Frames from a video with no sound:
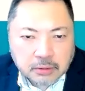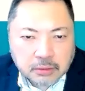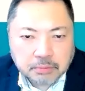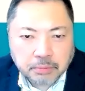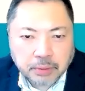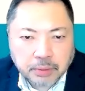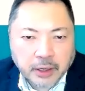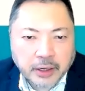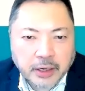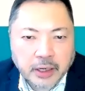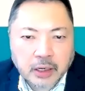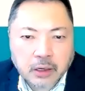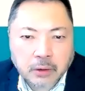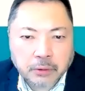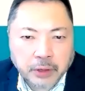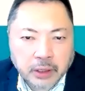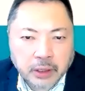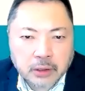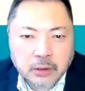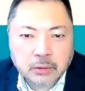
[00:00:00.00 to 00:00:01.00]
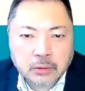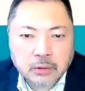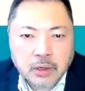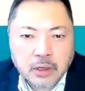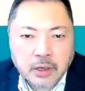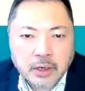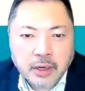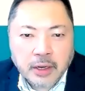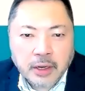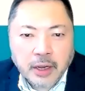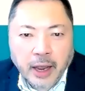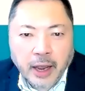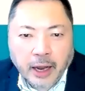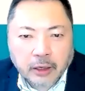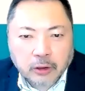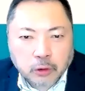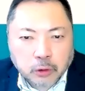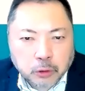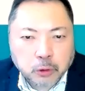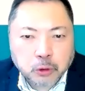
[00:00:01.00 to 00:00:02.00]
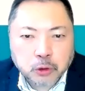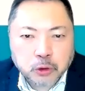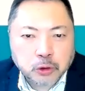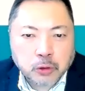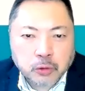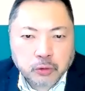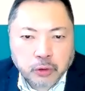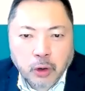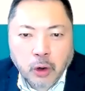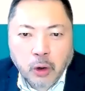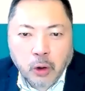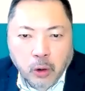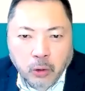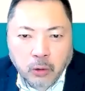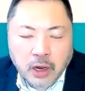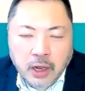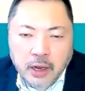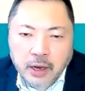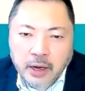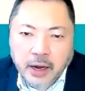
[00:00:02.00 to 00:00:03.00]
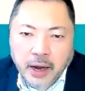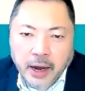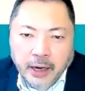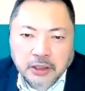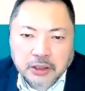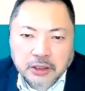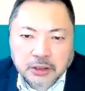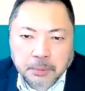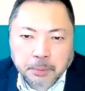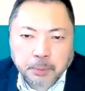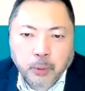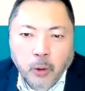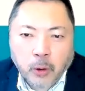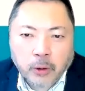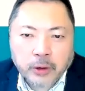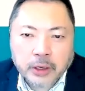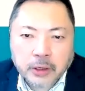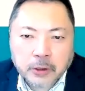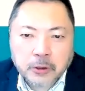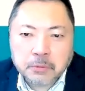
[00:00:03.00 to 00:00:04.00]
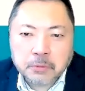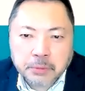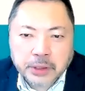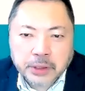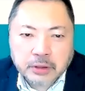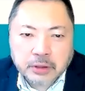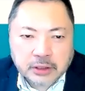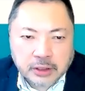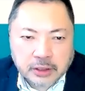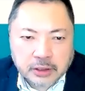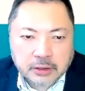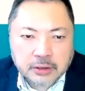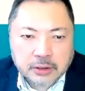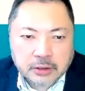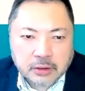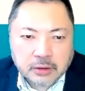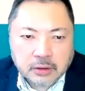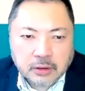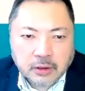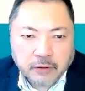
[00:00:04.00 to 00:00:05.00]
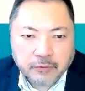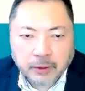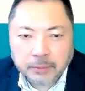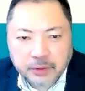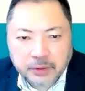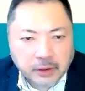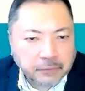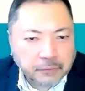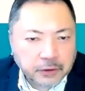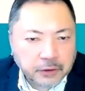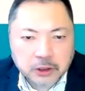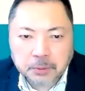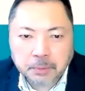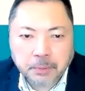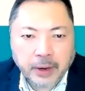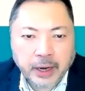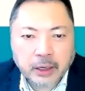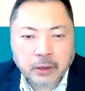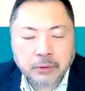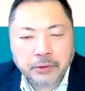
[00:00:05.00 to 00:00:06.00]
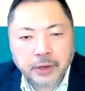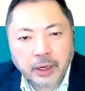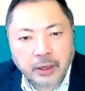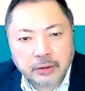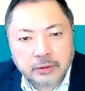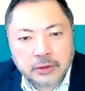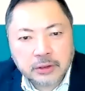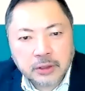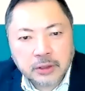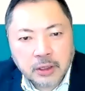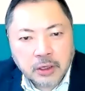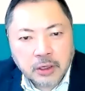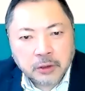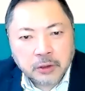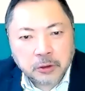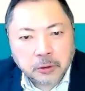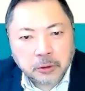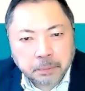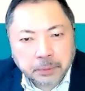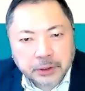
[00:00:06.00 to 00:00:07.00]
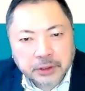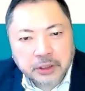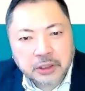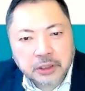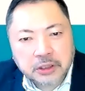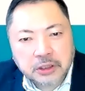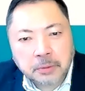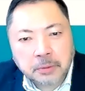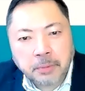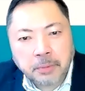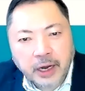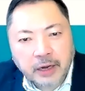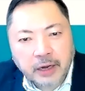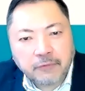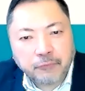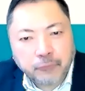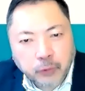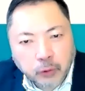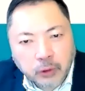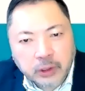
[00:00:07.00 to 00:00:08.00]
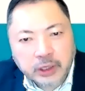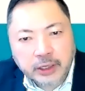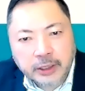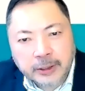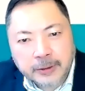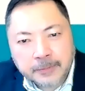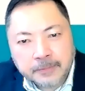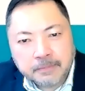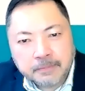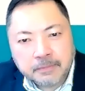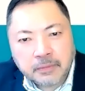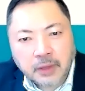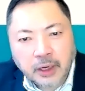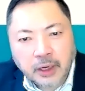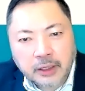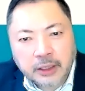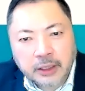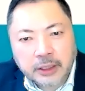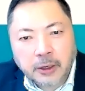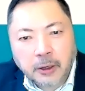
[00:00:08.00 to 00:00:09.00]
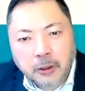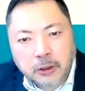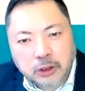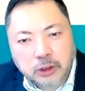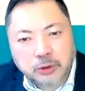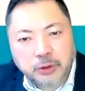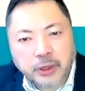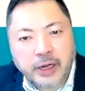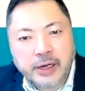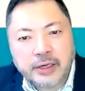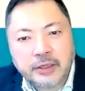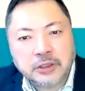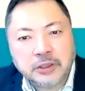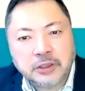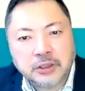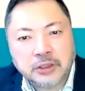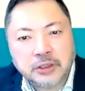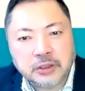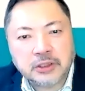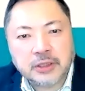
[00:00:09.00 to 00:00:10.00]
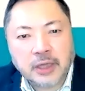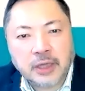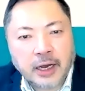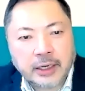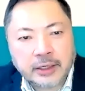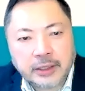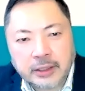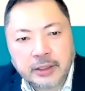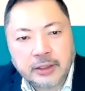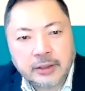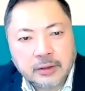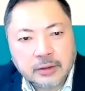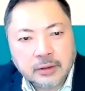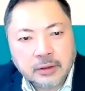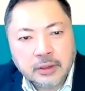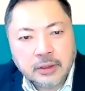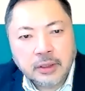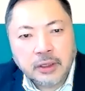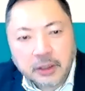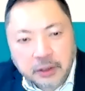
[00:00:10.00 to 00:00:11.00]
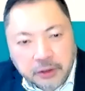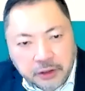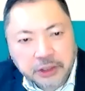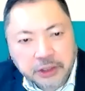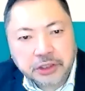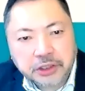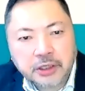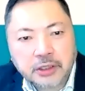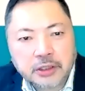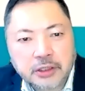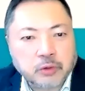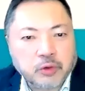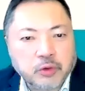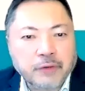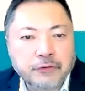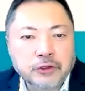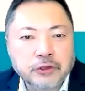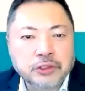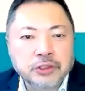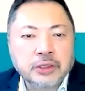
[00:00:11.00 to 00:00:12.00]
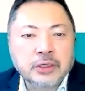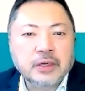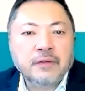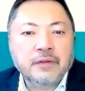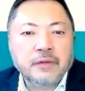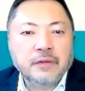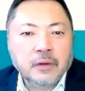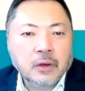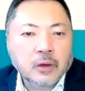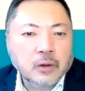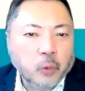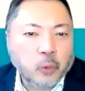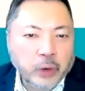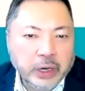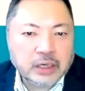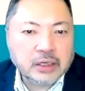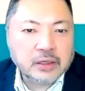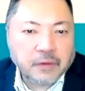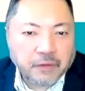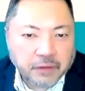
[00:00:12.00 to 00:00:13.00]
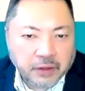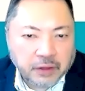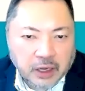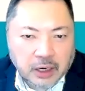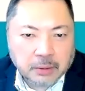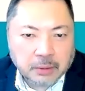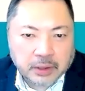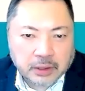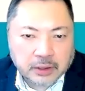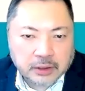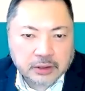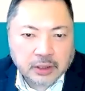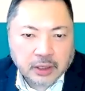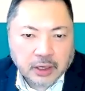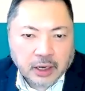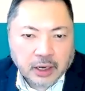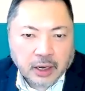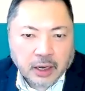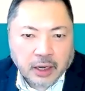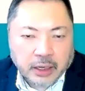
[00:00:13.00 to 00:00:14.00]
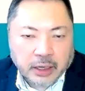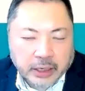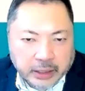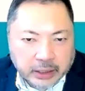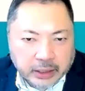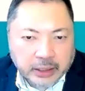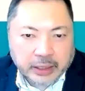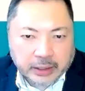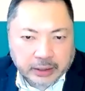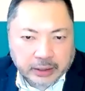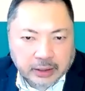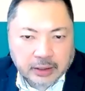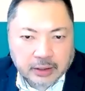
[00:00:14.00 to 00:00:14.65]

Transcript: play a critical and crucial role in supporting communities from diverse backgrounds to participate fully in the Australian society. This year's Refugee Week theme is healing,